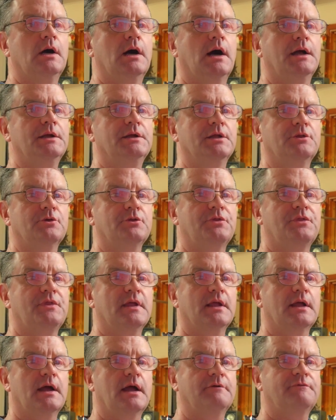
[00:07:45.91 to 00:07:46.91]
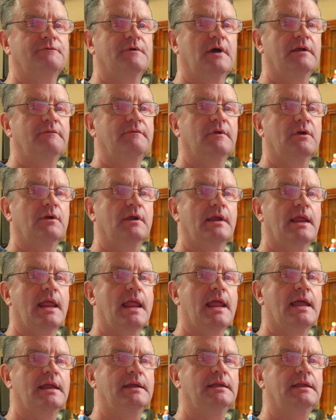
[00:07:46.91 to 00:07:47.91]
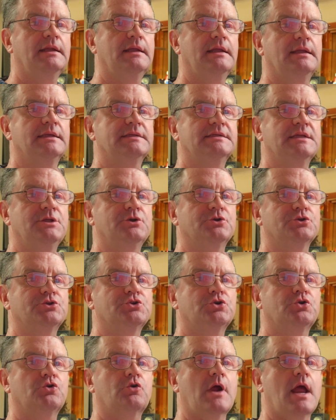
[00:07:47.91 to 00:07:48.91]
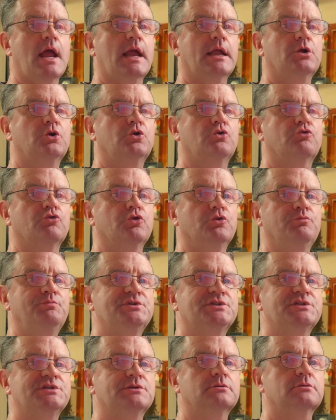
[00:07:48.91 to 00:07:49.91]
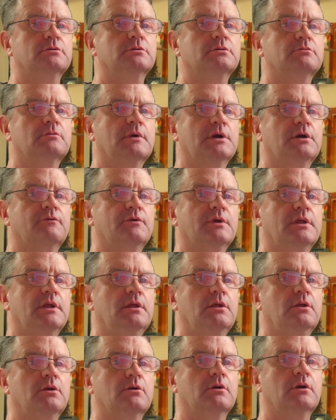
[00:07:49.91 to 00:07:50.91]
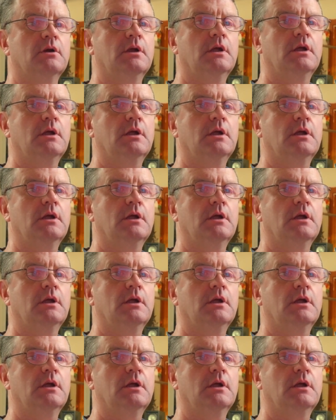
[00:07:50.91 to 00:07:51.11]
Another thing I find very handy is in your track groups, right over here.